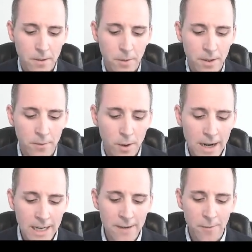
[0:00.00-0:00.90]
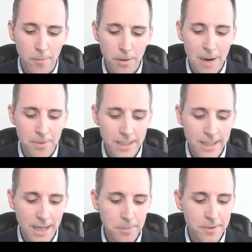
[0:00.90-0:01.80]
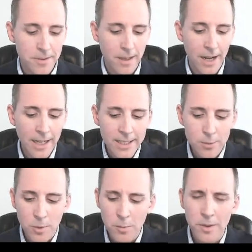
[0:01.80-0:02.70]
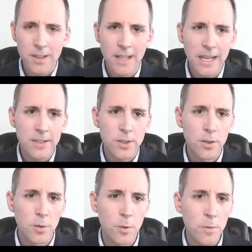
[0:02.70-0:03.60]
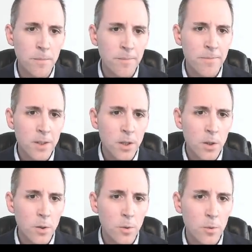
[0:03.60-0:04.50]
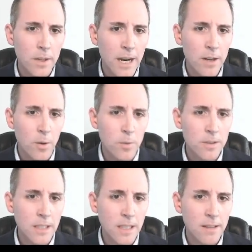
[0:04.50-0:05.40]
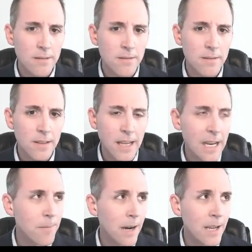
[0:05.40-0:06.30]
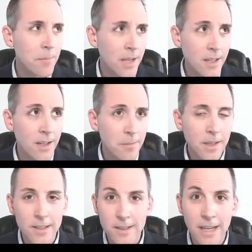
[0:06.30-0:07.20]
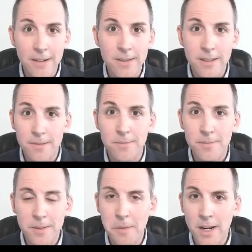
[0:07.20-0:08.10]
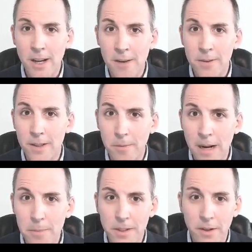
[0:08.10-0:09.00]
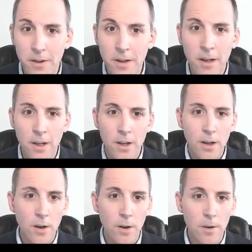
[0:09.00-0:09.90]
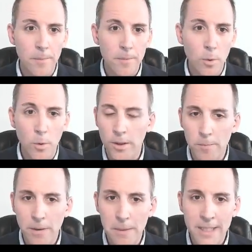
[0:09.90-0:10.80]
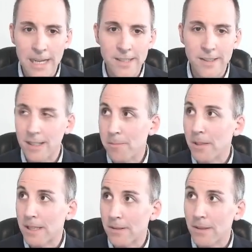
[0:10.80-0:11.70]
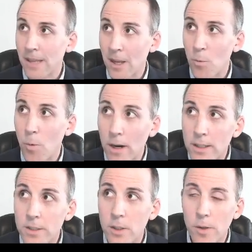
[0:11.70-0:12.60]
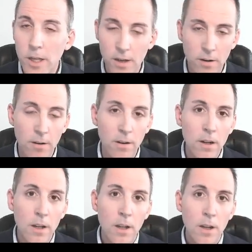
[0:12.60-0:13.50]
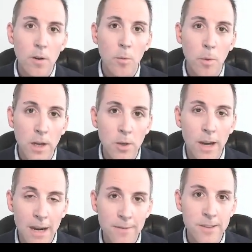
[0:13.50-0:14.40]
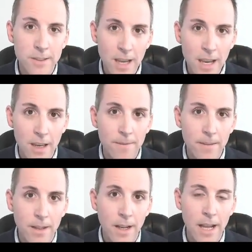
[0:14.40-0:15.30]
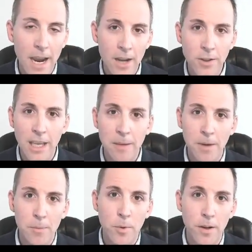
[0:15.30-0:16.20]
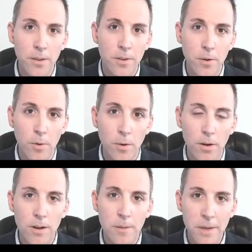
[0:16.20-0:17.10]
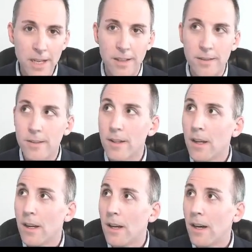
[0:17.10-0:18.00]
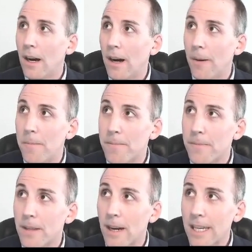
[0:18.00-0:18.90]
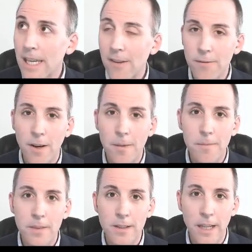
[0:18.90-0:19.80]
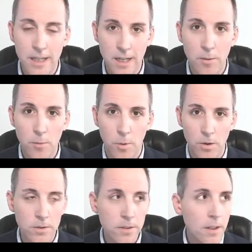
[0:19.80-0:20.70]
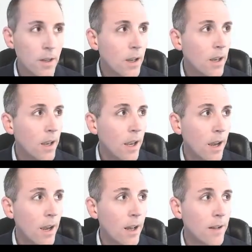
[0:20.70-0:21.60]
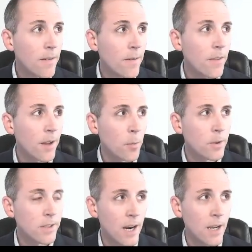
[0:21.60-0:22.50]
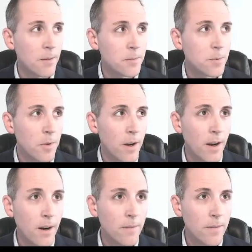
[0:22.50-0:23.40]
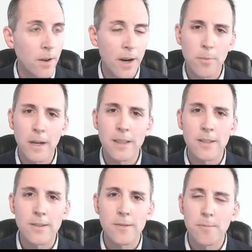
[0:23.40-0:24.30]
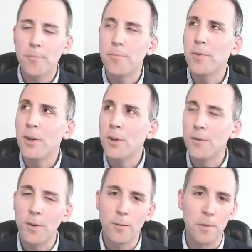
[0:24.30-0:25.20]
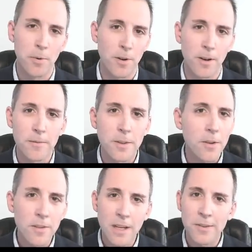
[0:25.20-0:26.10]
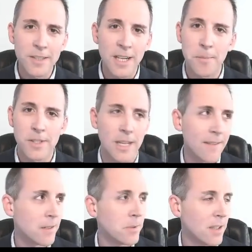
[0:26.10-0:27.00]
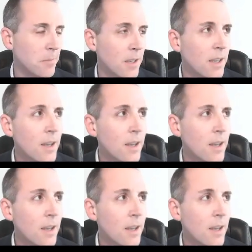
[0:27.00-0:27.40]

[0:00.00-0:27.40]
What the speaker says: variety of different property types. And I get to work with clients who not only need my opinion because they have to submit an offer to the property owner or the public agency, but they want to hear what you have to say and how you came up with your opinions. I came from the lending world, and there were times where, I'd write this beautiful report. You've never seen it, but you have to believe me.